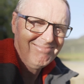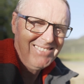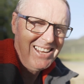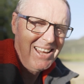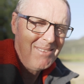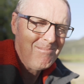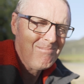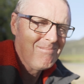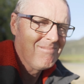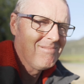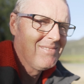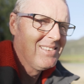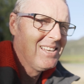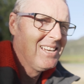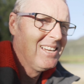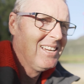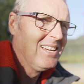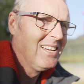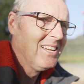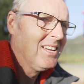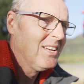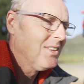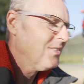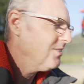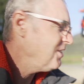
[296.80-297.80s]
yep,
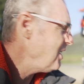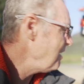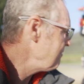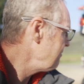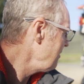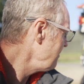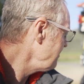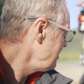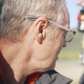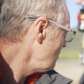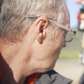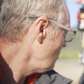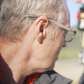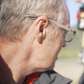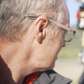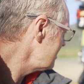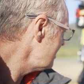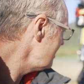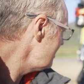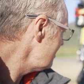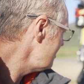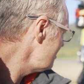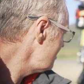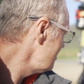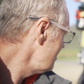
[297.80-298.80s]
they're 50 watts
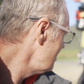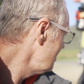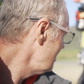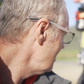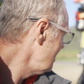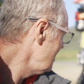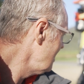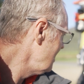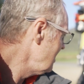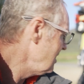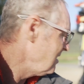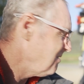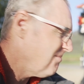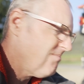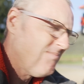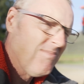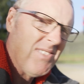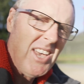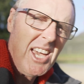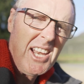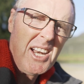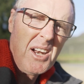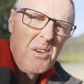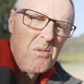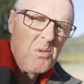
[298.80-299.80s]
each
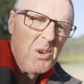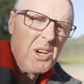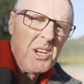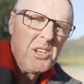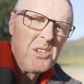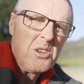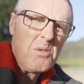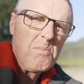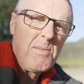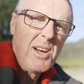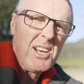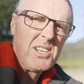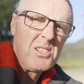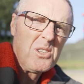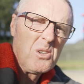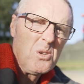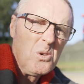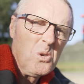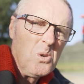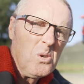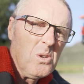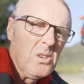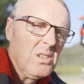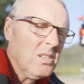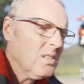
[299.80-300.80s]
they don't really do much at
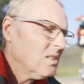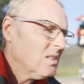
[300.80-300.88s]
all.